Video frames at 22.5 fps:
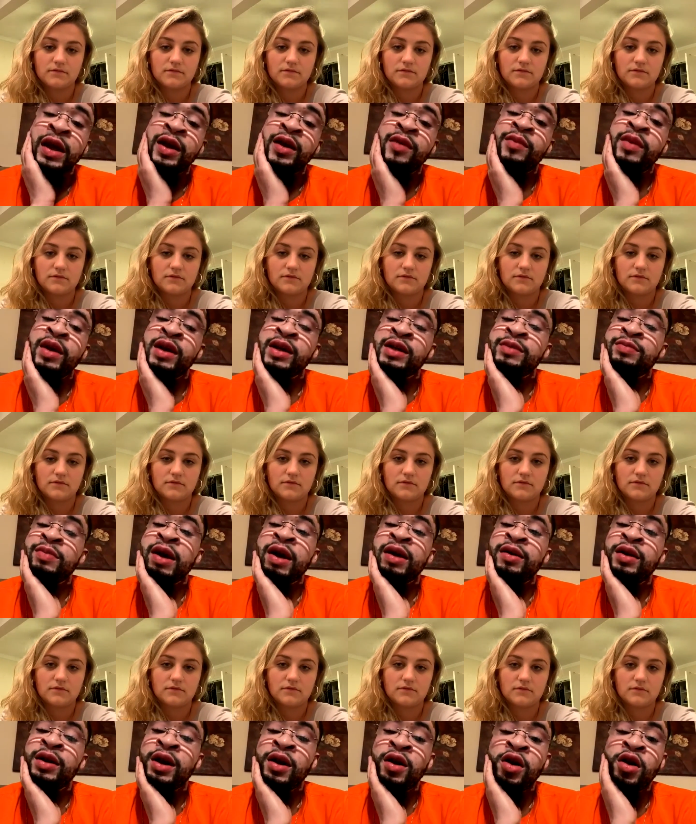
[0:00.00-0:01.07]
Speaker 1: main spot
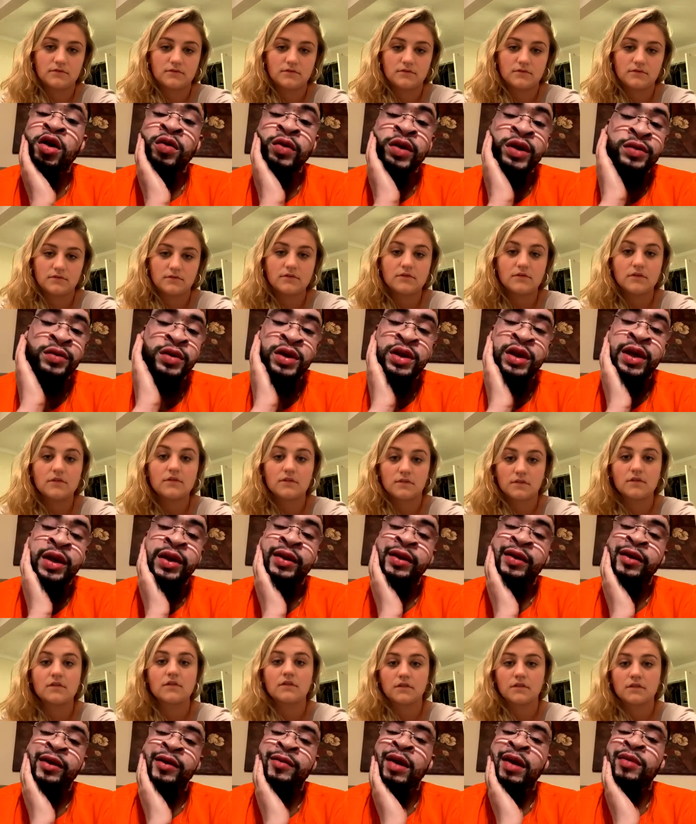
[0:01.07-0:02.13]
that I always was at.
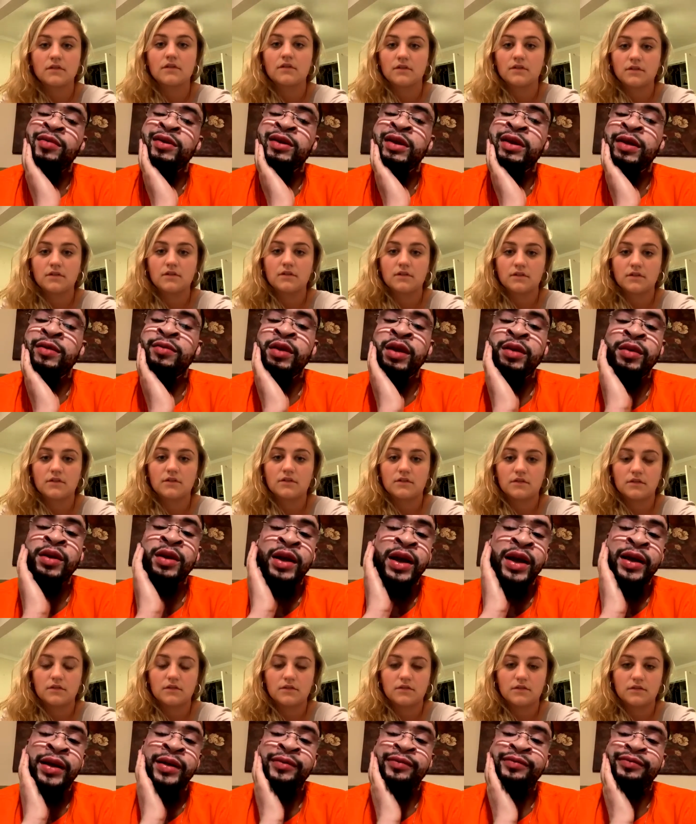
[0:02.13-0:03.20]
Um, I was there maybe
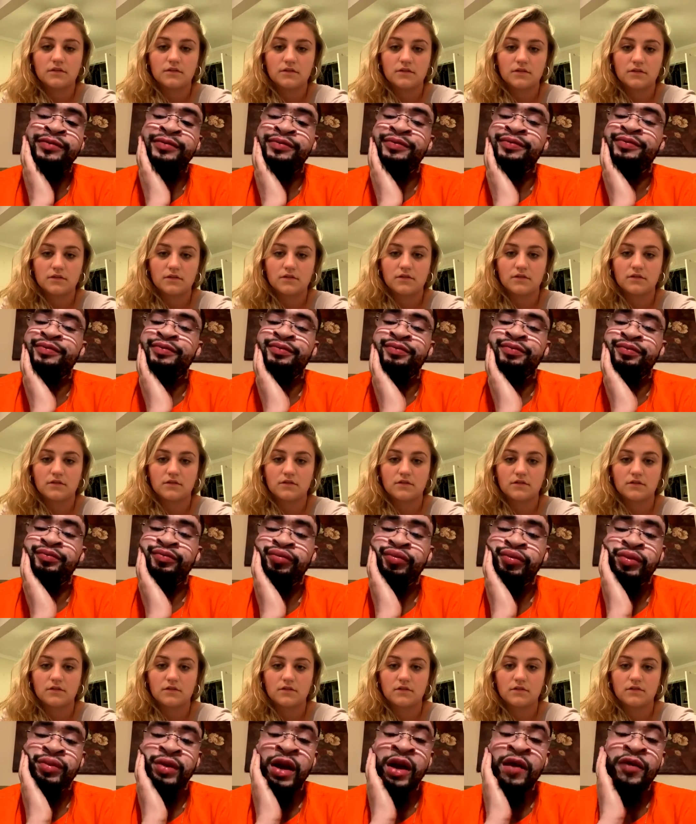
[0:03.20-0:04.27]
like
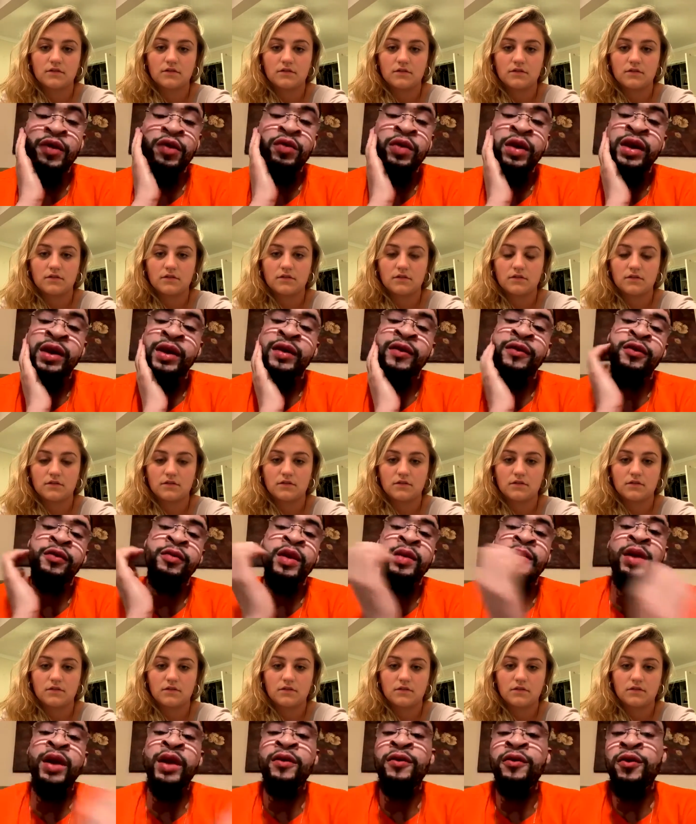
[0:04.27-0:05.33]
every weekend for maybe
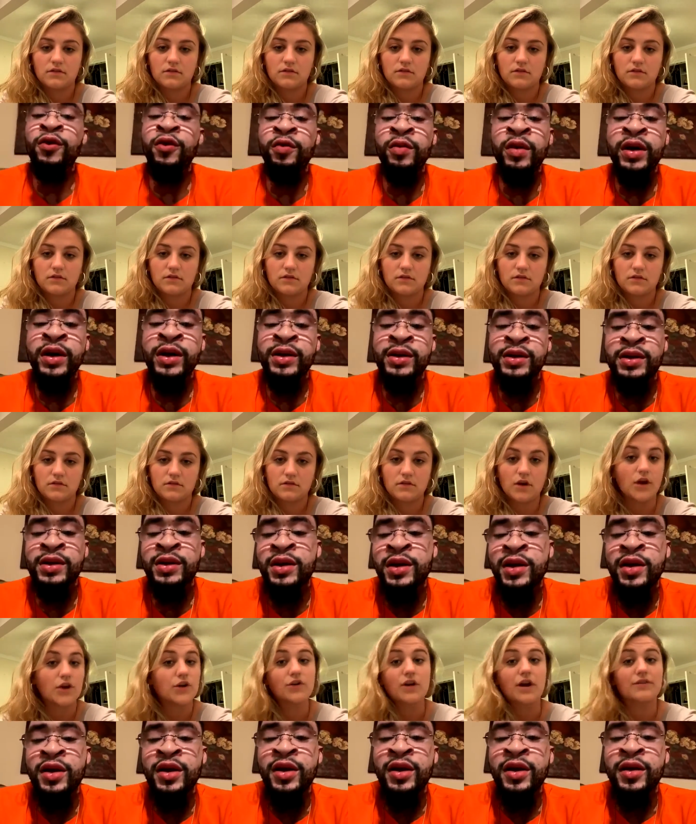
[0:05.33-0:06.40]
like four months.
Speaker 2: Are
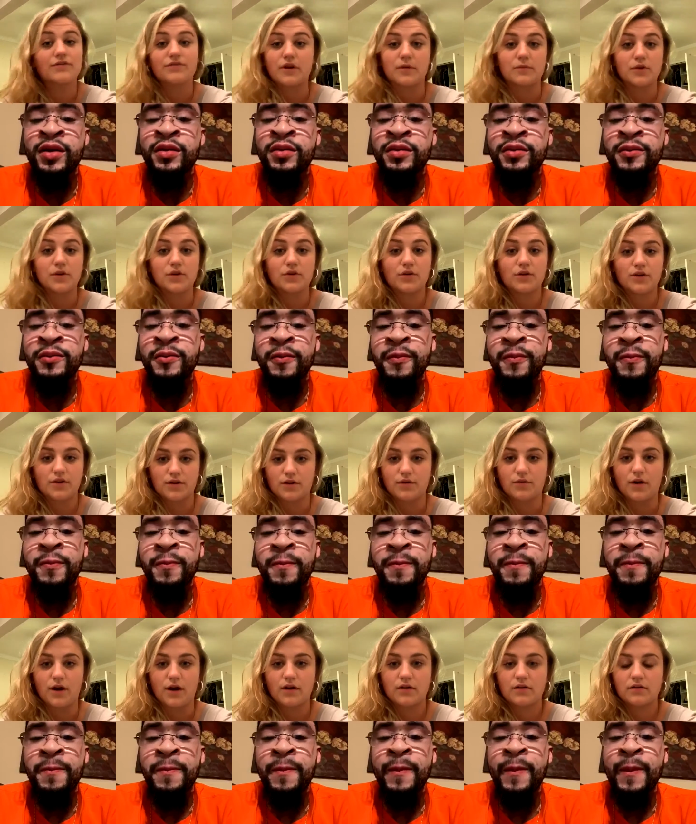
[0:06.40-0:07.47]
you not from New York, or you
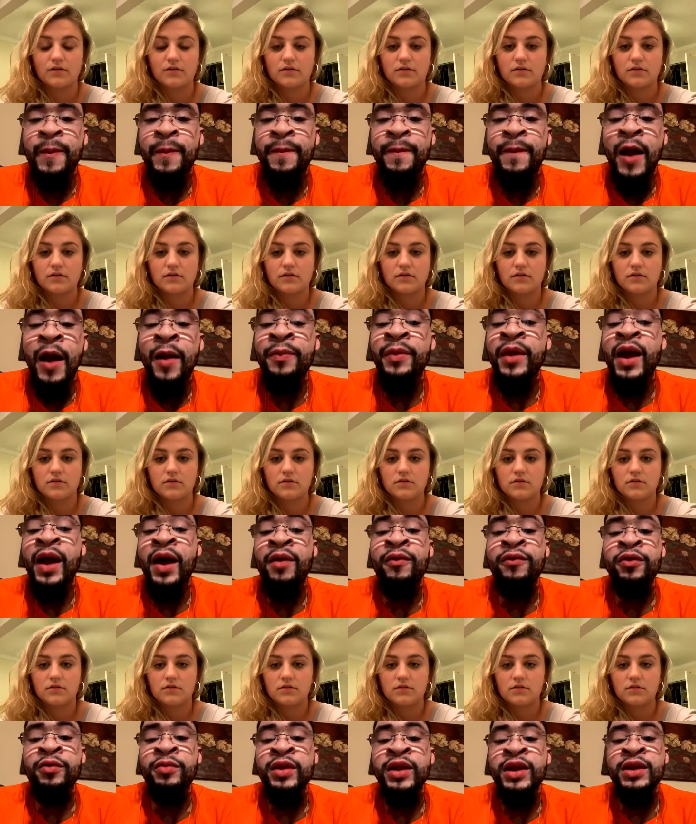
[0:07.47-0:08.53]
are?
Speaker 1: I'm not. I'm
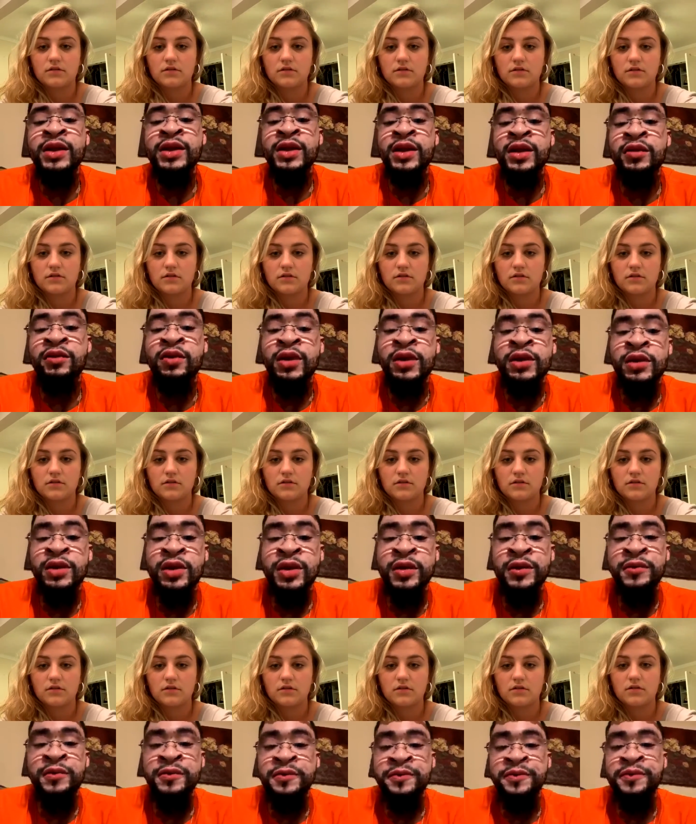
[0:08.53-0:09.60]
from DC originally.
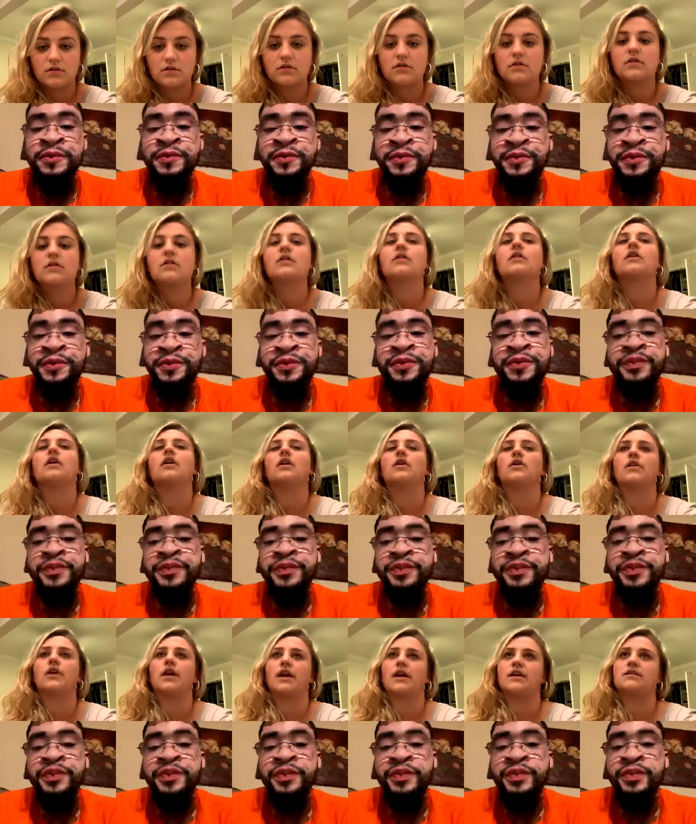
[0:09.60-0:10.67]

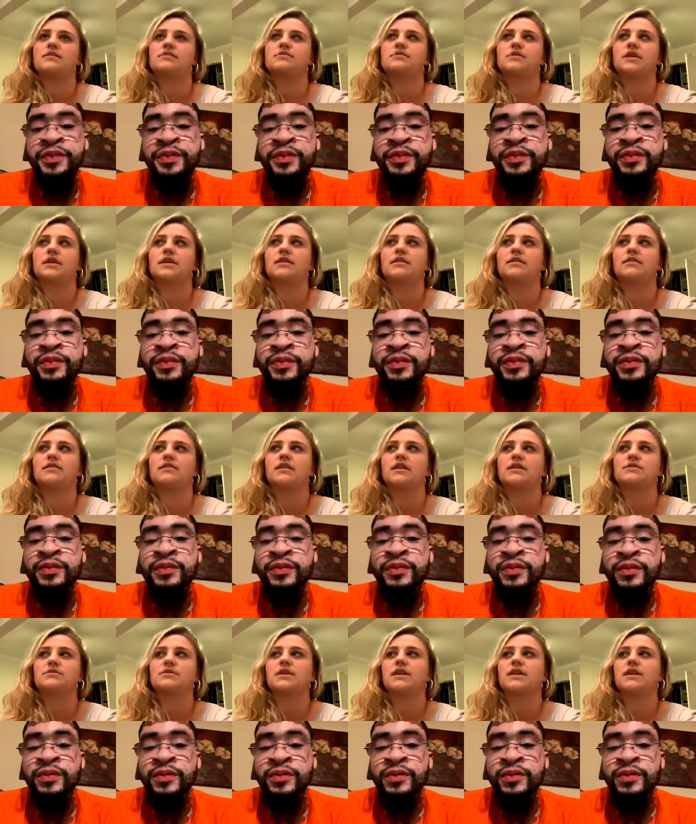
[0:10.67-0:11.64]
Speaker 2: Okay, because when that's when I